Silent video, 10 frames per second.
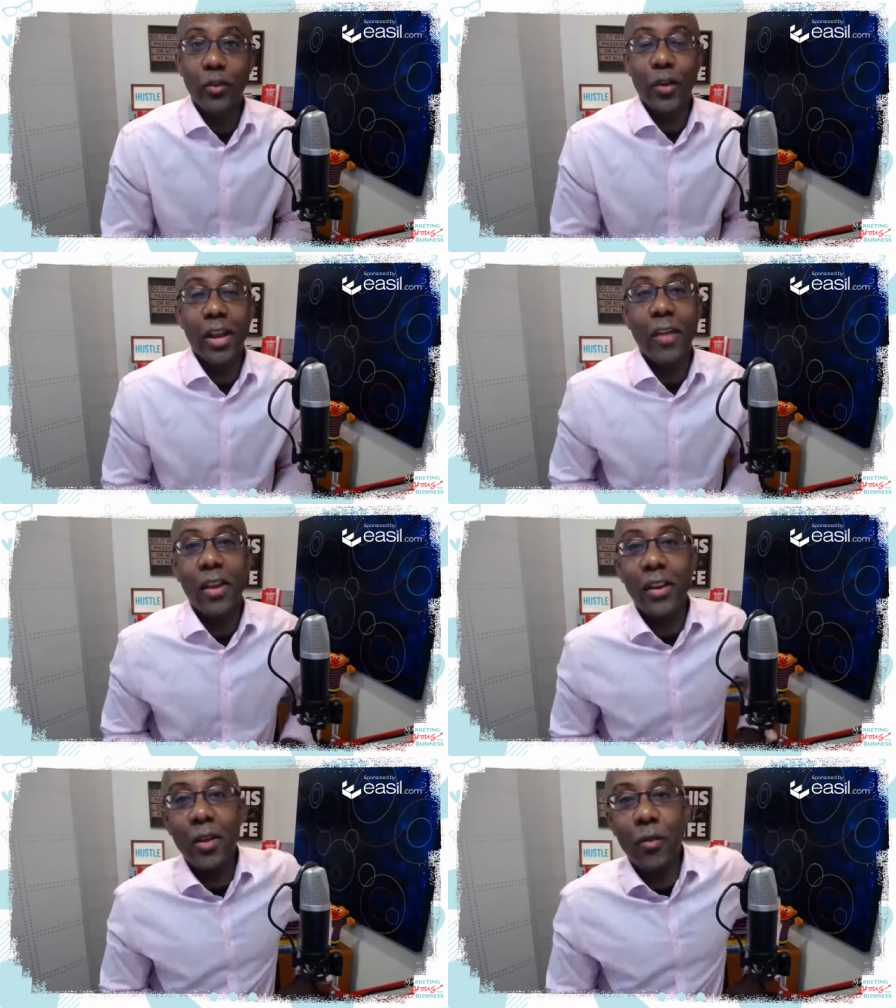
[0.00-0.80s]
And it's funny. I
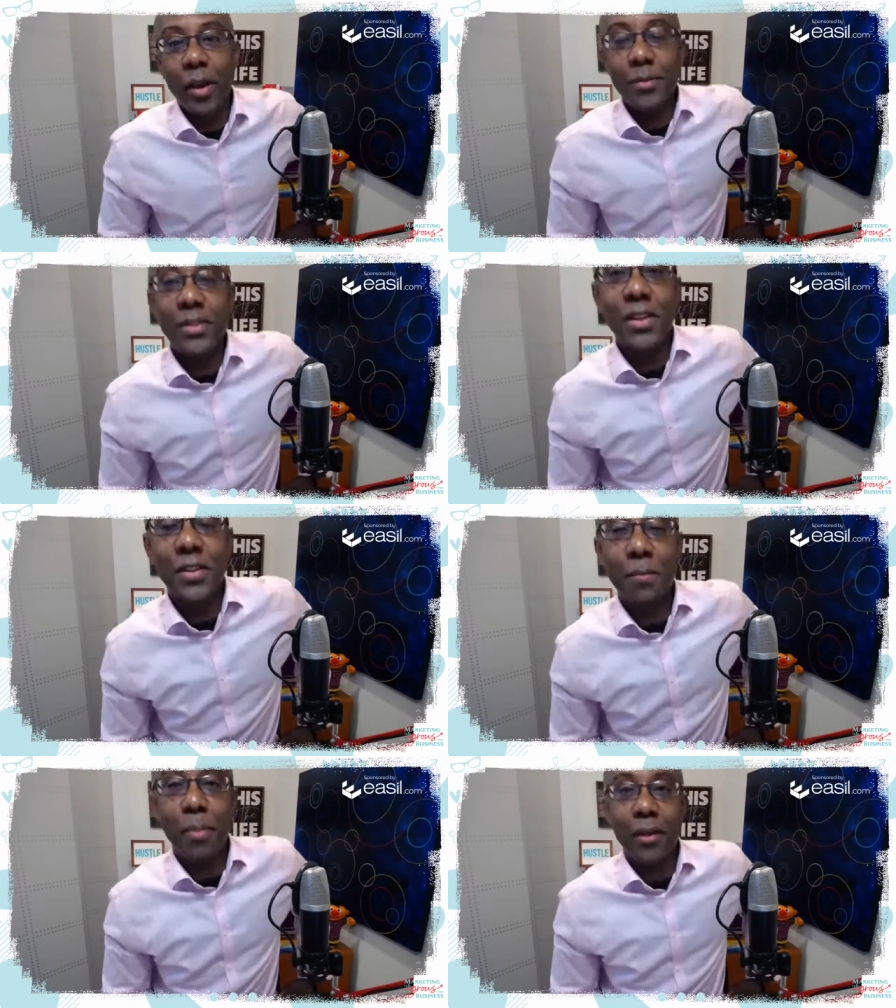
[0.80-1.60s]
think Dave Ramsey
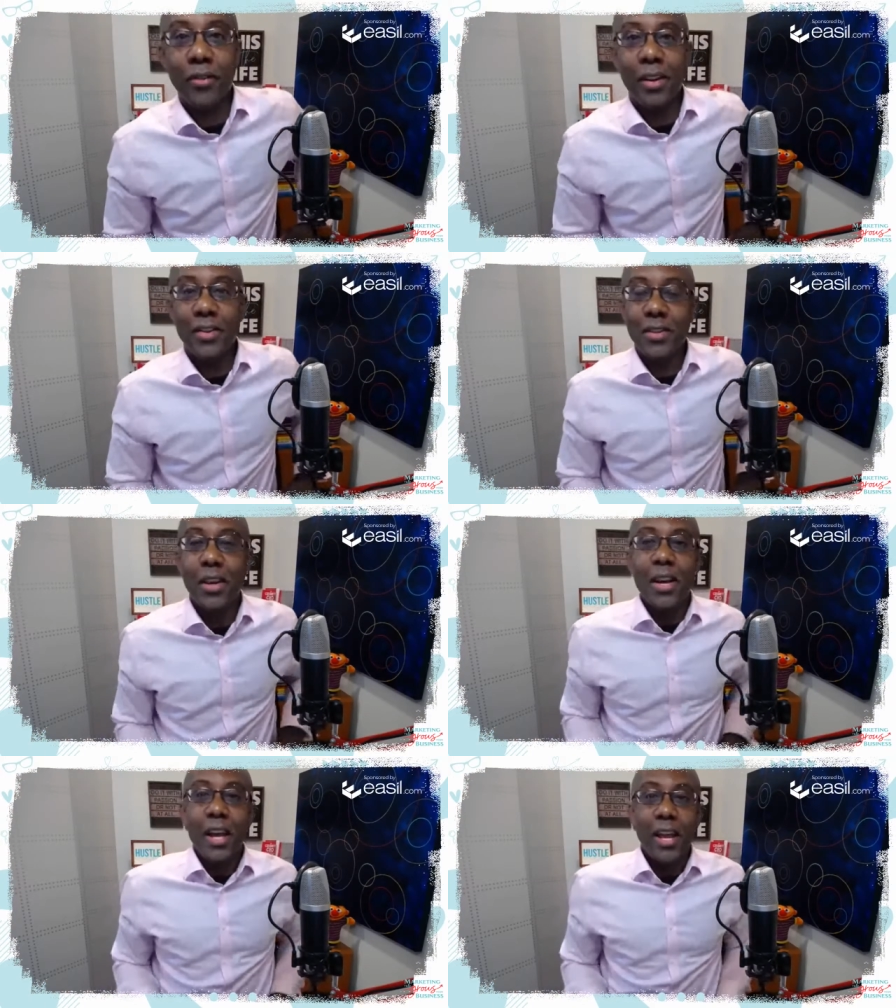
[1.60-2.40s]
says it best in
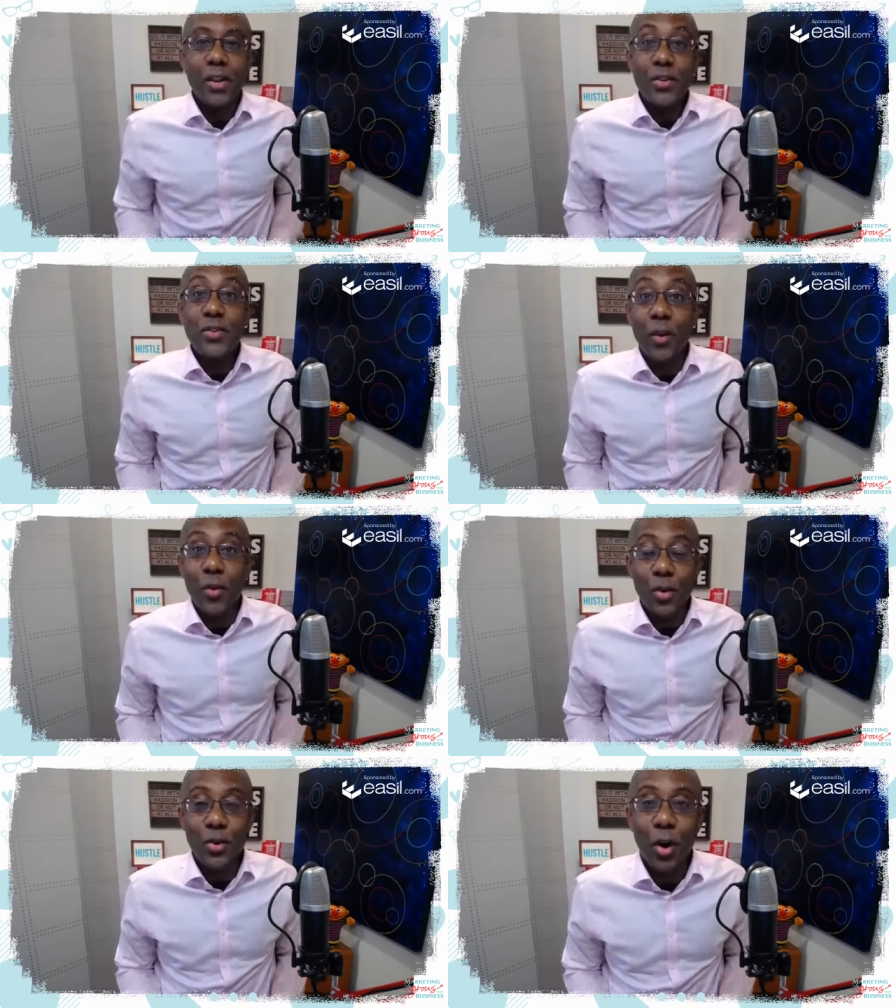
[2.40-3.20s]
his
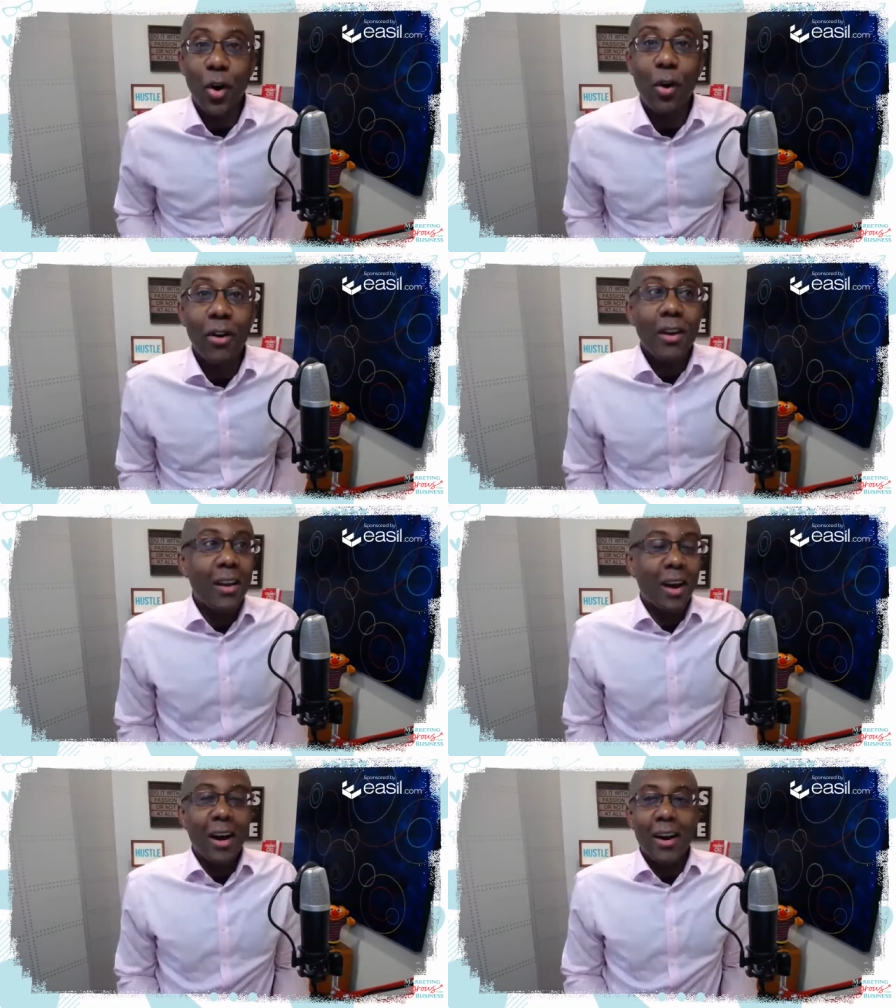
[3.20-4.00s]
Southern drawl.
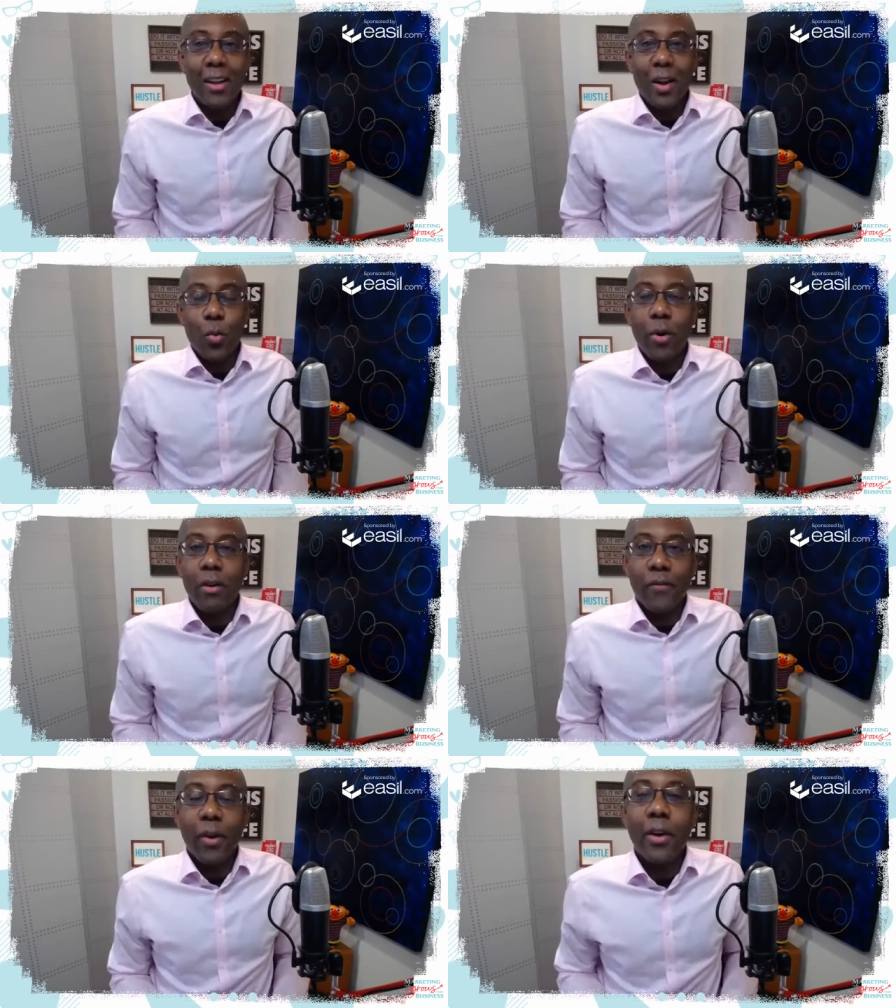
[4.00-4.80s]

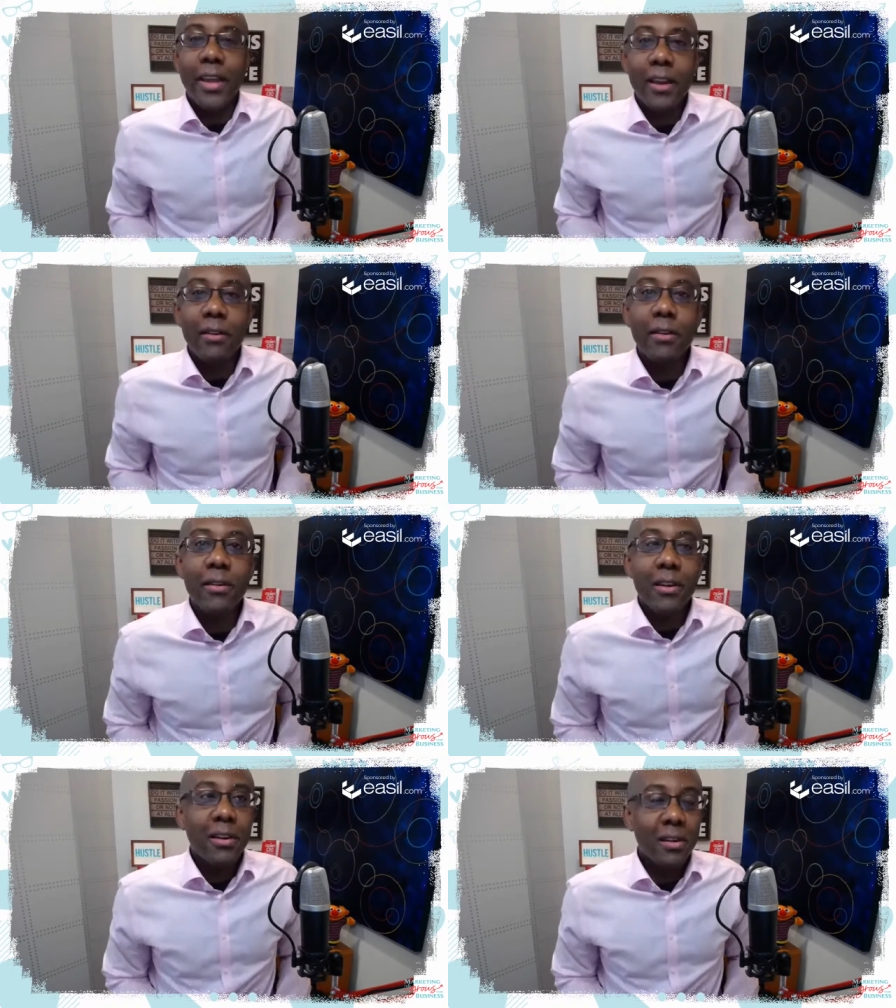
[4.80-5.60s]
We're a
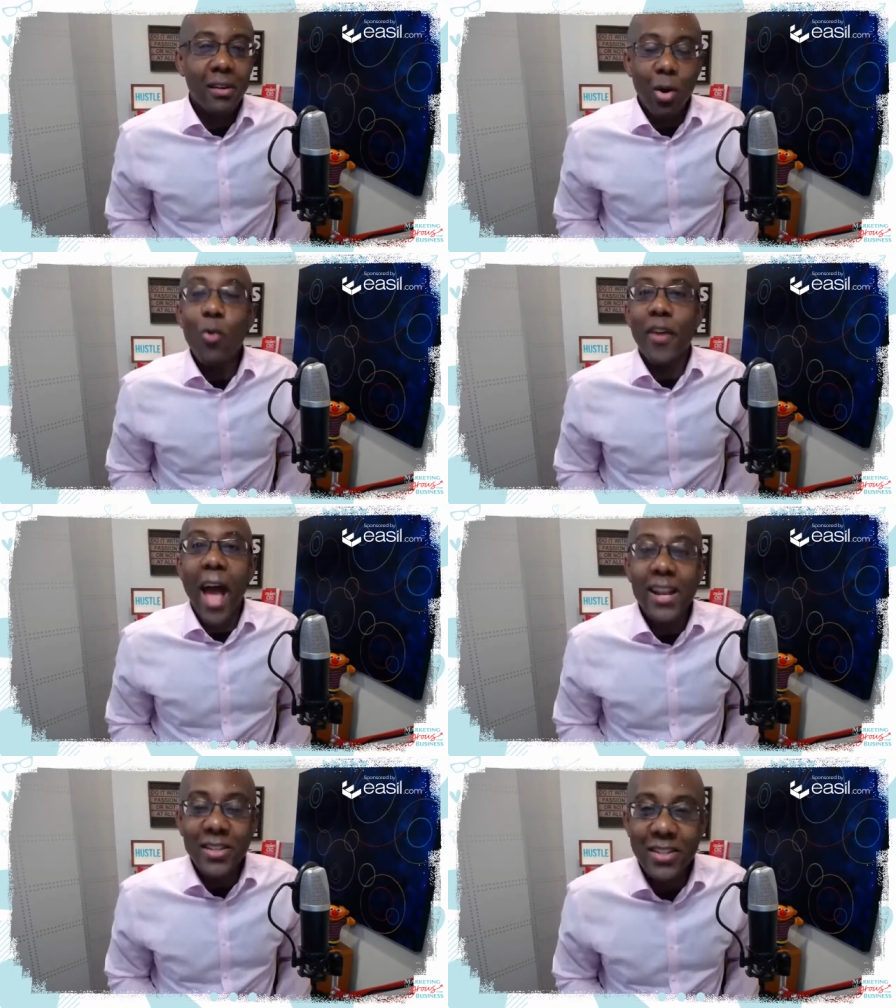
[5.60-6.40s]
30-year
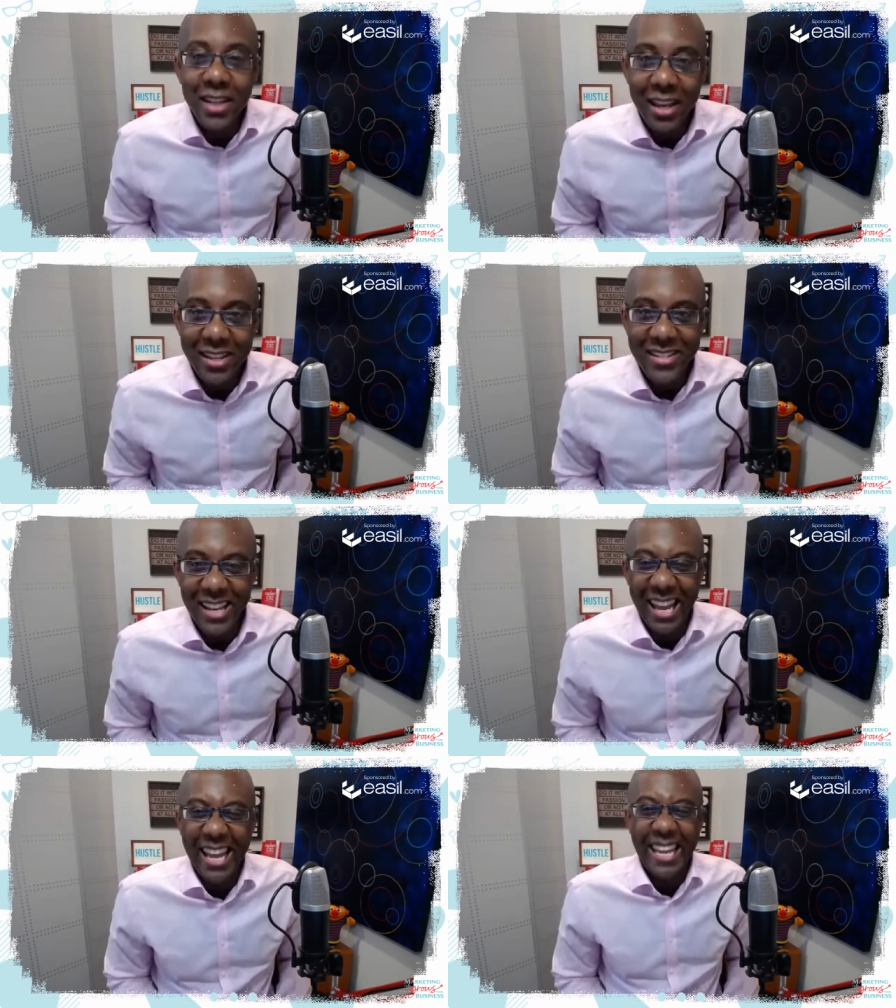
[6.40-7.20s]
overnight success.